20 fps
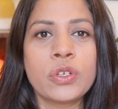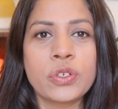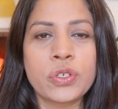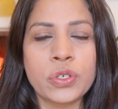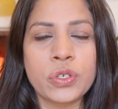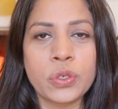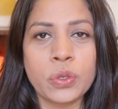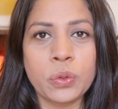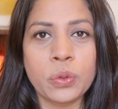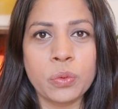
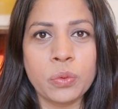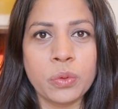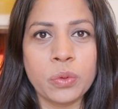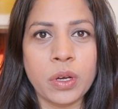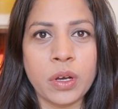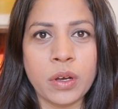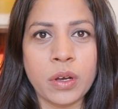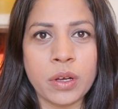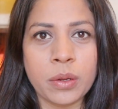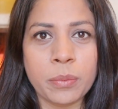to
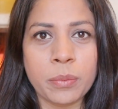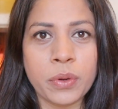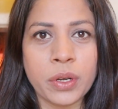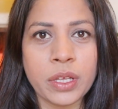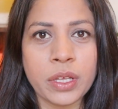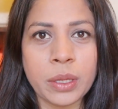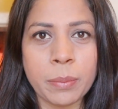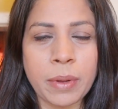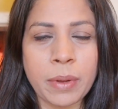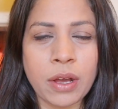
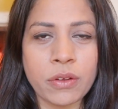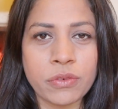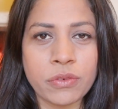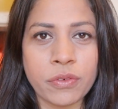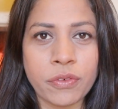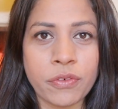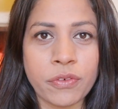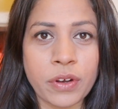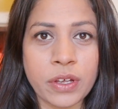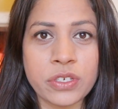bring about
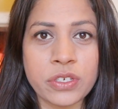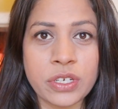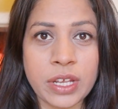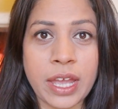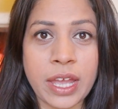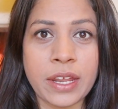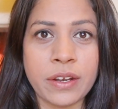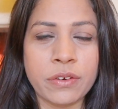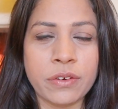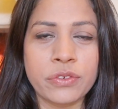refreshed
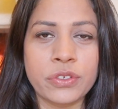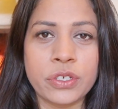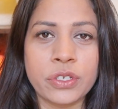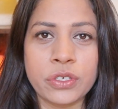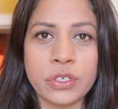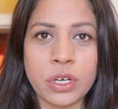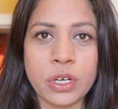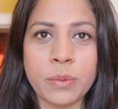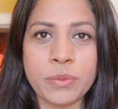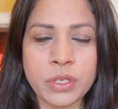energy
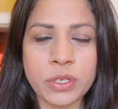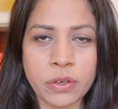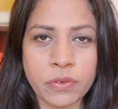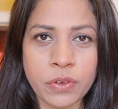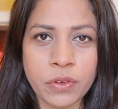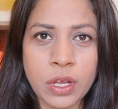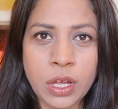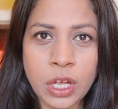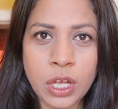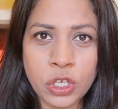in terms of